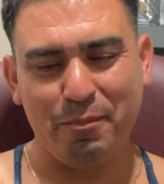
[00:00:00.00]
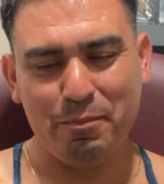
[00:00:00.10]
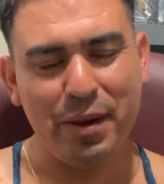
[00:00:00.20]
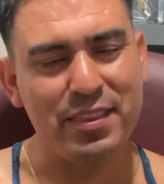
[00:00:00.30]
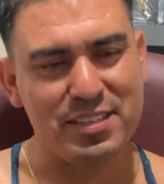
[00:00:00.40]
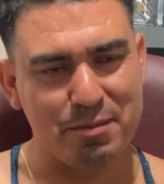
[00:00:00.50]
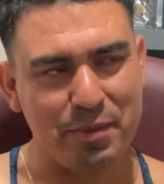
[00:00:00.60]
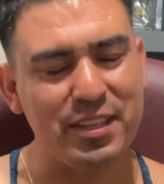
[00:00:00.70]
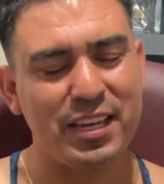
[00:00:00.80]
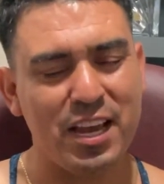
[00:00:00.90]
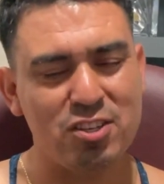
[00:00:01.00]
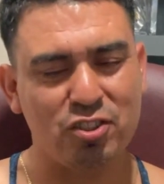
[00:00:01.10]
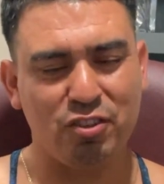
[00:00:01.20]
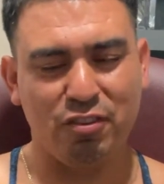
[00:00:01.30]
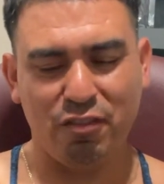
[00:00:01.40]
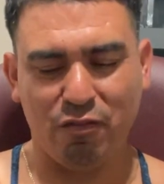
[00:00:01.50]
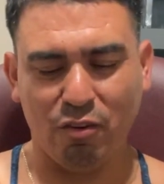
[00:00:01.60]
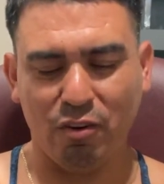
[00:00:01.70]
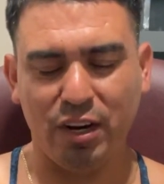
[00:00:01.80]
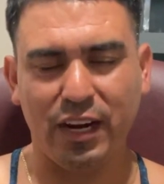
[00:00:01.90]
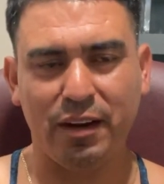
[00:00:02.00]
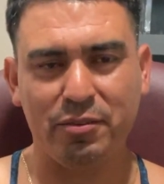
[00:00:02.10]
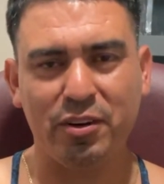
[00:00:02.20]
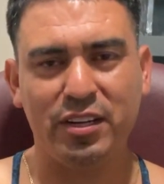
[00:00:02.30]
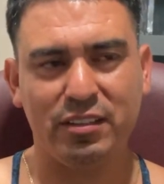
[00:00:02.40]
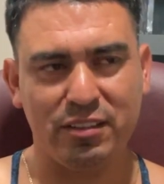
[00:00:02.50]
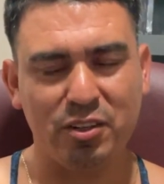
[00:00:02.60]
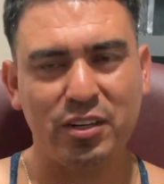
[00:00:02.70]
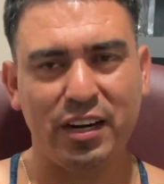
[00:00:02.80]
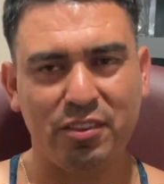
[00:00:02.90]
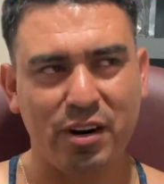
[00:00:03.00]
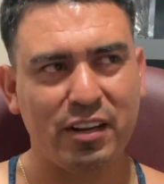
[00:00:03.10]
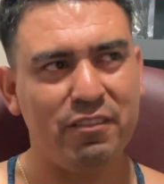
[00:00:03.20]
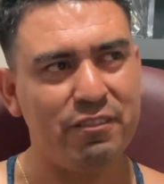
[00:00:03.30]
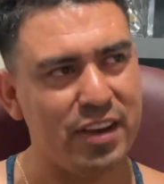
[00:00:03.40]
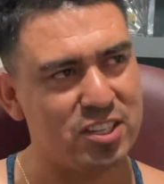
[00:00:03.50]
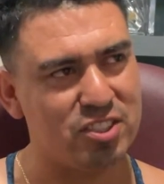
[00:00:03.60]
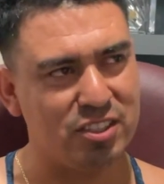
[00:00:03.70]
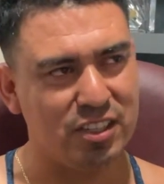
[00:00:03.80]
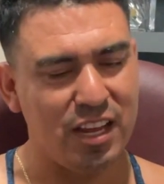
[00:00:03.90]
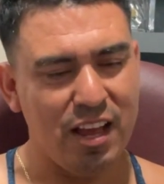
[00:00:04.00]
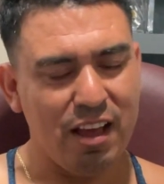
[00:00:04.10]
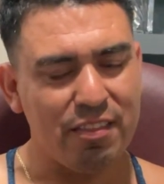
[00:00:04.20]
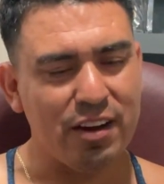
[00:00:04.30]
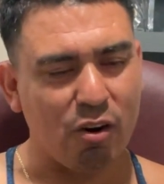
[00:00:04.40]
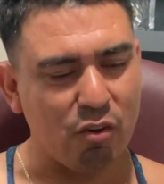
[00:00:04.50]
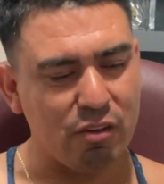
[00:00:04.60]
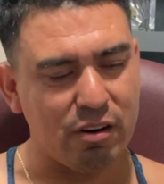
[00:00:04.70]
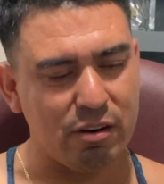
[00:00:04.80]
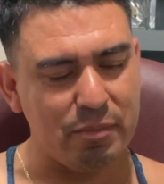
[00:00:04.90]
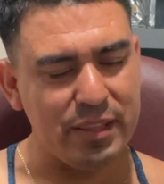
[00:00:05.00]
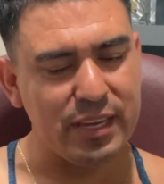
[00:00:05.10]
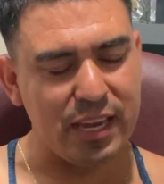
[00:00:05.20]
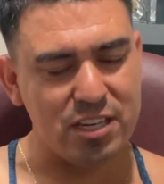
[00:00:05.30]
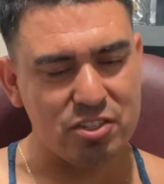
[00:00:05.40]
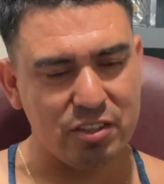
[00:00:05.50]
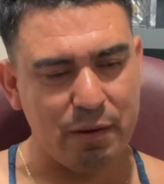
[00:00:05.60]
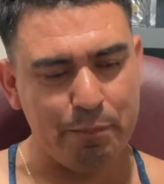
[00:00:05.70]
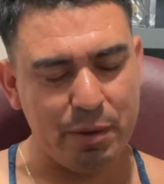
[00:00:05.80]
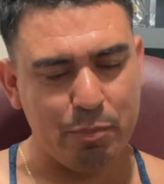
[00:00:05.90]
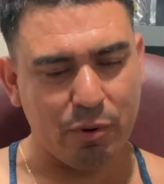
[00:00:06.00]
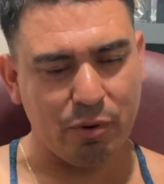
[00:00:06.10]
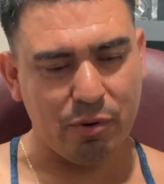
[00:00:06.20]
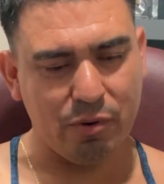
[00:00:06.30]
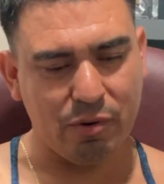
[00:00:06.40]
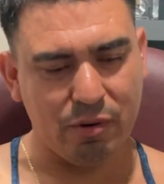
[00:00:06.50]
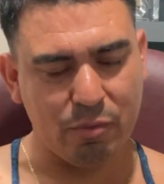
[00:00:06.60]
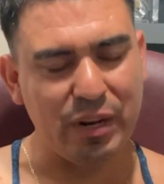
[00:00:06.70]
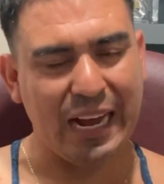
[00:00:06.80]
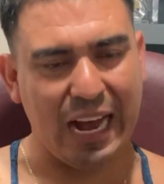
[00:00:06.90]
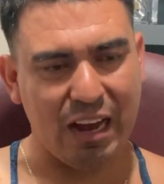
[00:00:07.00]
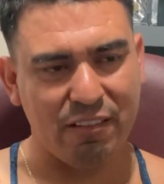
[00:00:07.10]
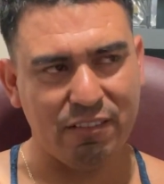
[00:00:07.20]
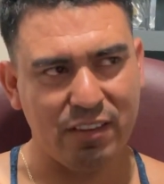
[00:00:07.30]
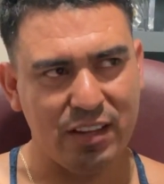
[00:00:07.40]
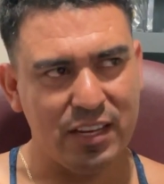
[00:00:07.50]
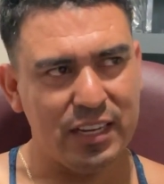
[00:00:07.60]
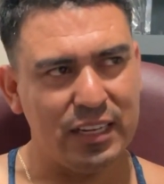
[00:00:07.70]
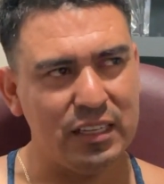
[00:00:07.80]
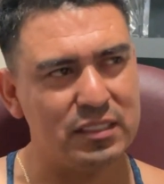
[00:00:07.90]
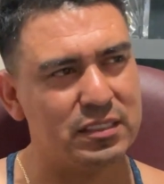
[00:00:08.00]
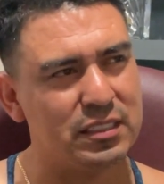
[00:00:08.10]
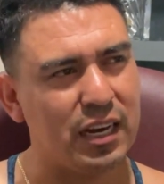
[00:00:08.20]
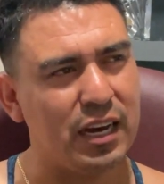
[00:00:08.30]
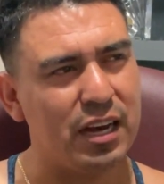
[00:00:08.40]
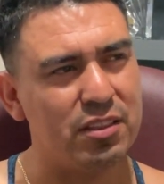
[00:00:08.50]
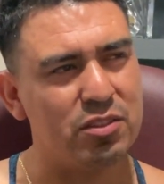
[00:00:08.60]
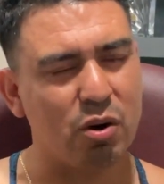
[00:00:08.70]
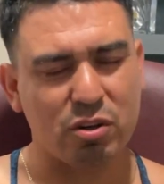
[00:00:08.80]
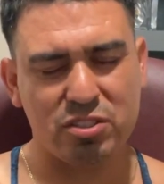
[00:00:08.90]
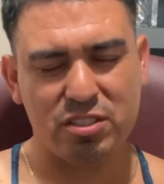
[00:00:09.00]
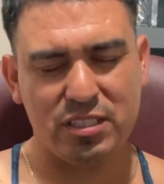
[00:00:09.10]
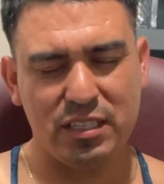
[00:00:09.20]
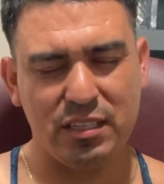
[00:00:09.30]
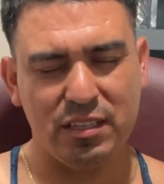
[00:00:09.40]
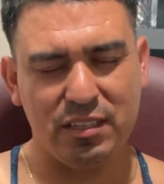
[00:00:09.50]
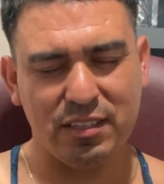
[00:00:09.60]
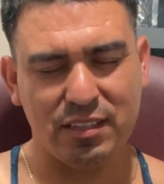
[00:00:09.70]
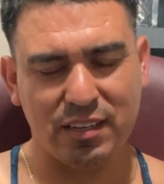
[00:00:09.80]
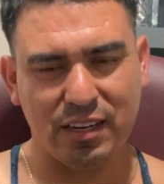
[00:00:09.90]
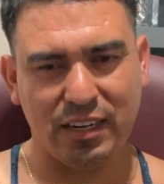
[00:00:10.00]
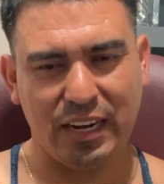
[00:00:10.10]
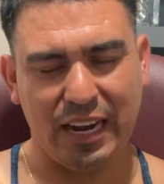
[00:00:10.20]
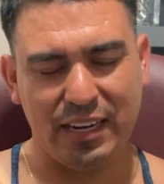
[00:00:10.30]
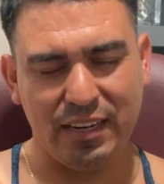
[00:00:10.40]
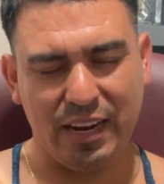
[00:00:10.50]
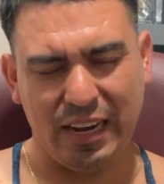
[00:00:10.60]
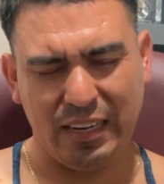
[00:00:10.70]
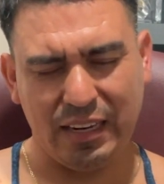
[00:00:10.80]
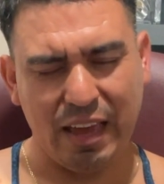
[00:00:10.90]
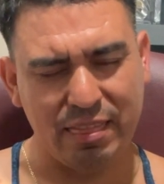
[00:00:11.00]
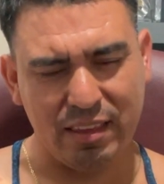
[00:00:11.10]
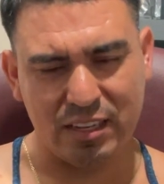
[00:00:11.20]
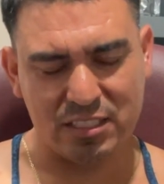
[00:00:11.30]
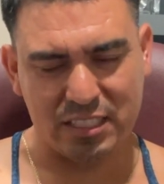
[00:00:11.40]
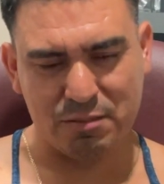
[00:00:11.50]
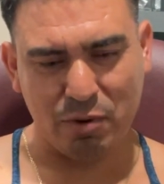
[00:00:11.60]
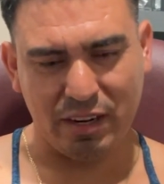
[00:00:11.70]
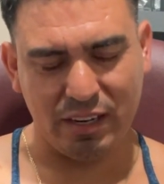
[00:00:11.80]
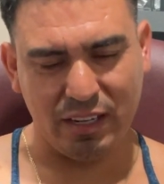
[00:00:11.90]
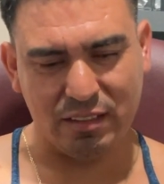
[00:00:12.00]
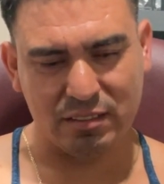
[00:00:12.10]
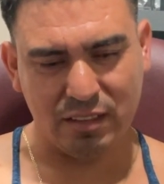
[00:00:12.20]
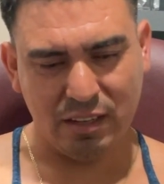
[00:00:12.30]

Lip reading: medication for urinary tract infection. The other medication that people will have is doxycycline, I think is what it is,